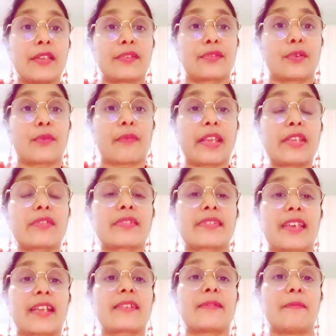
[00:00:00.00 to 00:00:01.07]
So when you
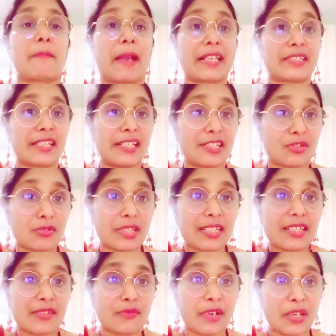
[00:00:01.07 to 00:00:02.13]
start matching to
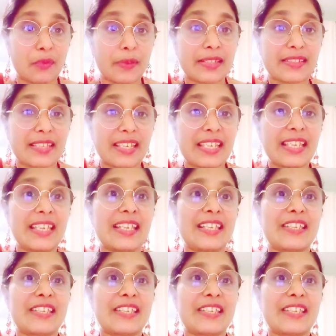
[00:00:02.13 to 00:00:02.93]
this frequency,